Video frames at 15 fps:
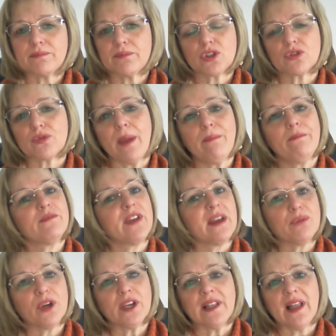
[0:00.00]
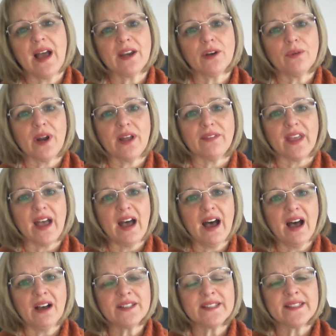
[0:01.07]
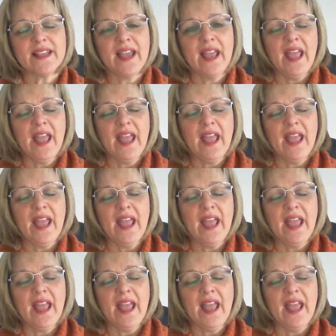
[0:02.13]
scrap fabric, lying around the house,